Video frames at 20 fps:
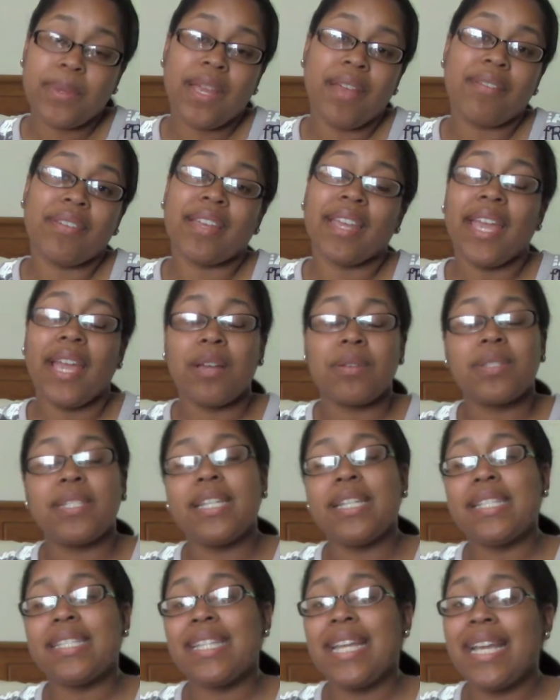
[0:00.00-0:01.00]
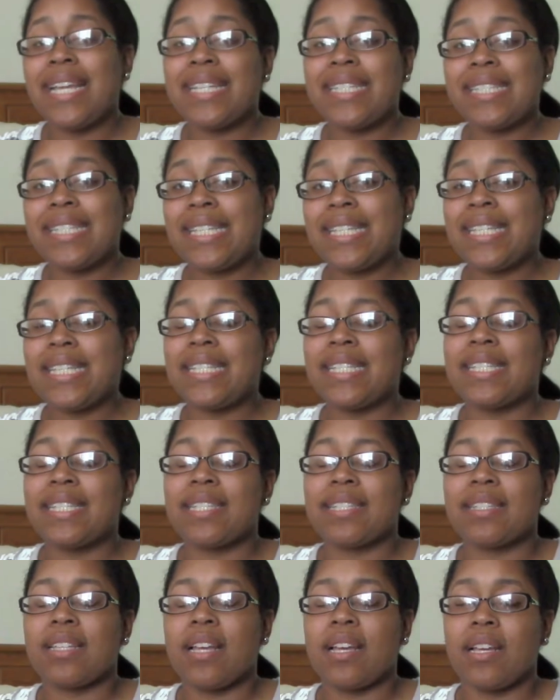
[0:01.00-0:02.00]
We have a Counting
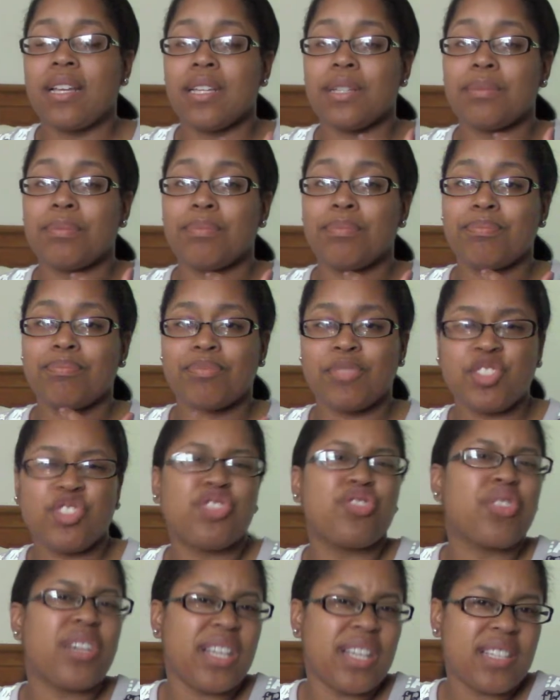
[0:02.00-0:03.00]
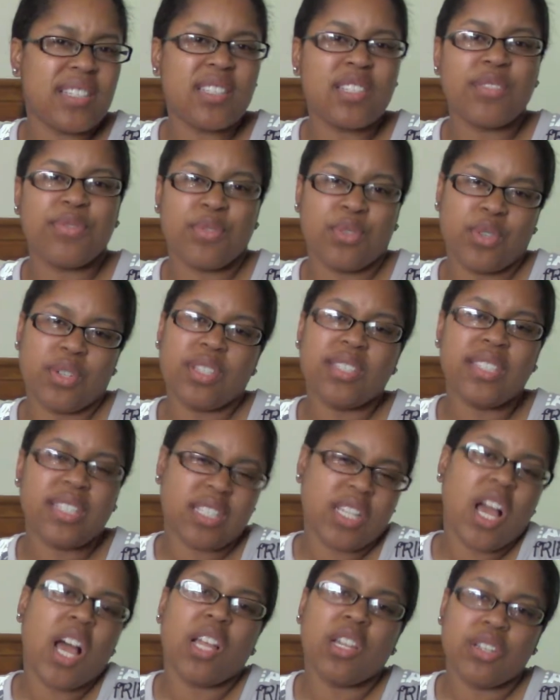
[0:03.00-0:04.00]
Daisies dress. It's
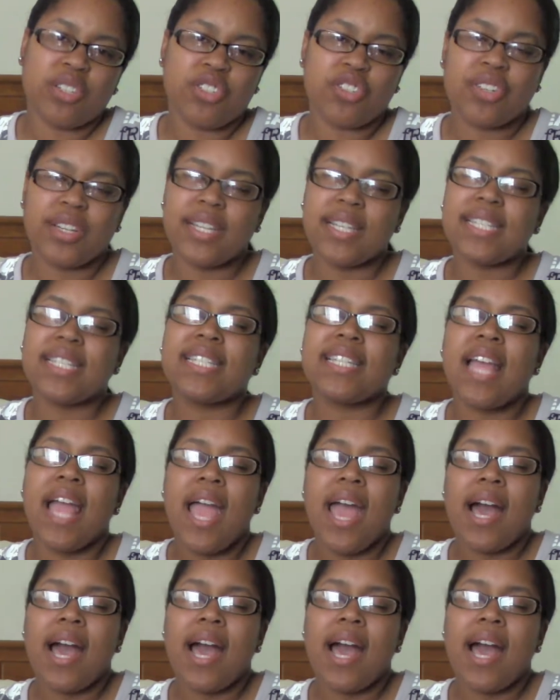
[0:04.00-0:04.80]
a taller dress.